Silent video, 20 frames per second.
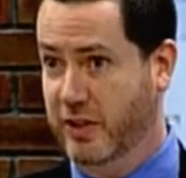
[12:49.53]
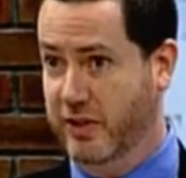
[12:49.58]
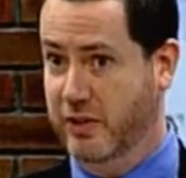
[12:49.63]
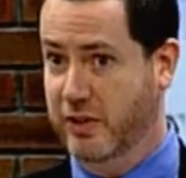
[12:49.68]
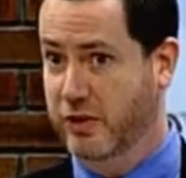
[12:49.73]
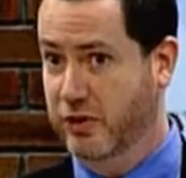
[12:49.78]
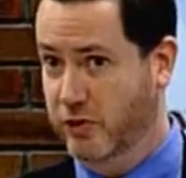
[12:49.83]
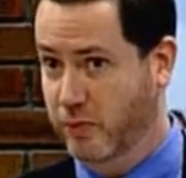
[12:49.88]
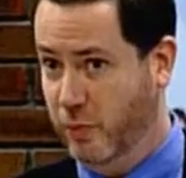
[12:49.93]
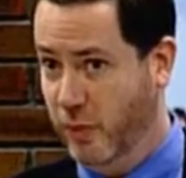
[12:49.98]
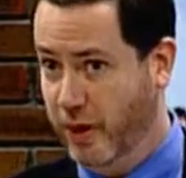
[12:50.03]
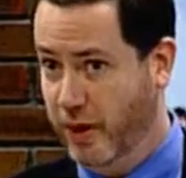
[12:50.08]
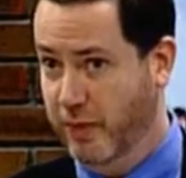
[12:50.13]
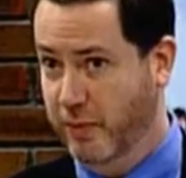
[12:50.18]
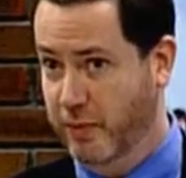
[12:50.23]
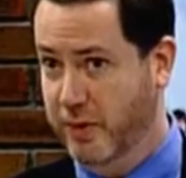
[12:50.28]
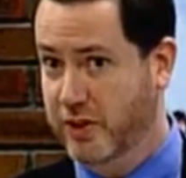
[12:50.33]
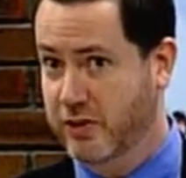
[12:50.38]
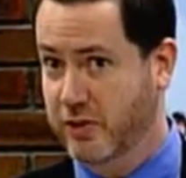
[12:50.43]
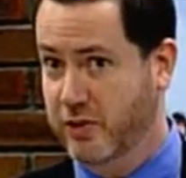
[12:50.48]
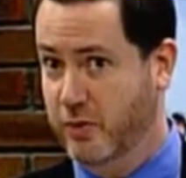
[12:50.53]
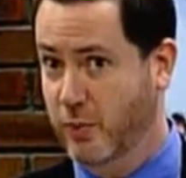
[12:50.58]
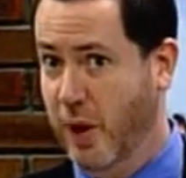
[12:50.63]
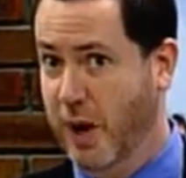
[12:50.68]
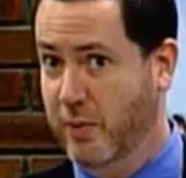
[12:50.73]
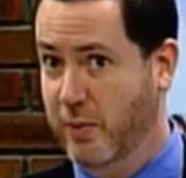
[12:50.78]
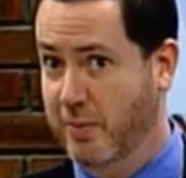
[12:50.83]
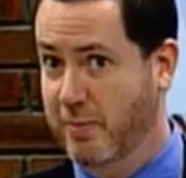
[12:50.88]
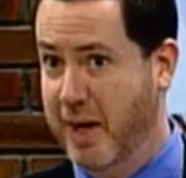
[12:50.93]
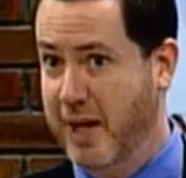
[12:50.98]
And this is one of the reasons why
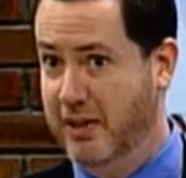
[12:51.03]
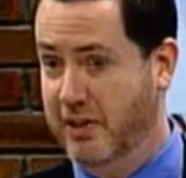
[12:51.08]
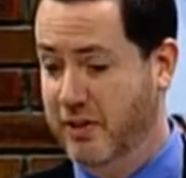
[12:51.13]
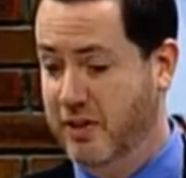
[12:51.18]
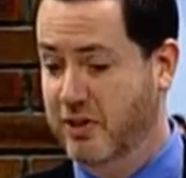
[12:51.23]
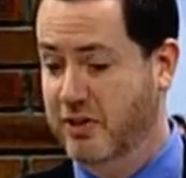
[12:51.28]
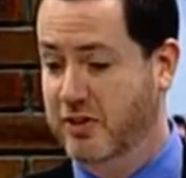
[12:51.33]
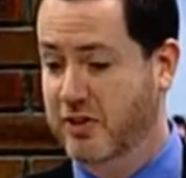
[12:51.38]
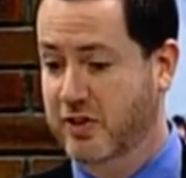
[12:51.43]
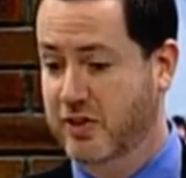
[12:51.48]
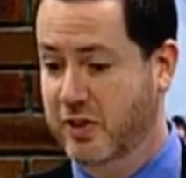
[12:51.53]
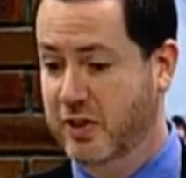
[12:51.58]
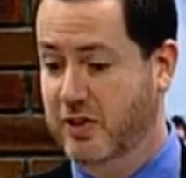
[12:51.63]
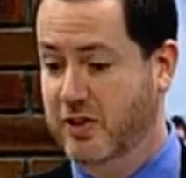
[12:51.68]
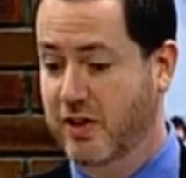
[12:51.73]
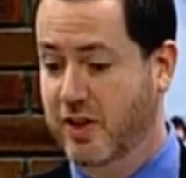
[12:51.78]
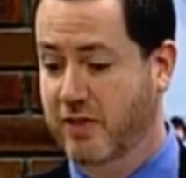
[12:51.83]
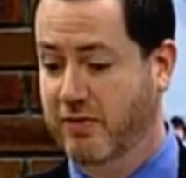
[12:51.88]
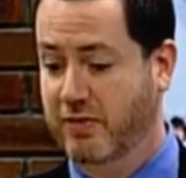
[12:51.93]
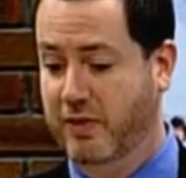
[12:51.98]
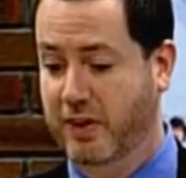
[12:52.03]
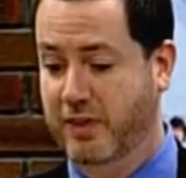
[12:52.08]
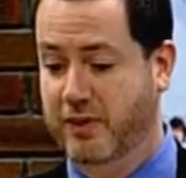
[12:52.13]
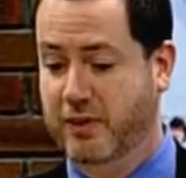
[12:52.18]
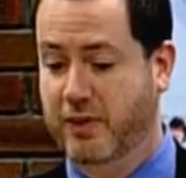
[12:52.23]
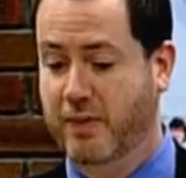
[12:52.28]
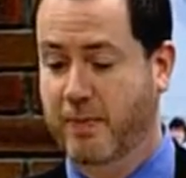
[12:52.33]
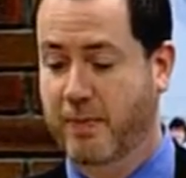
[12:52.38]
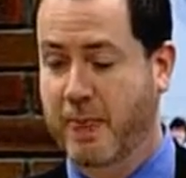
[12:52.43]
we make this, this inference.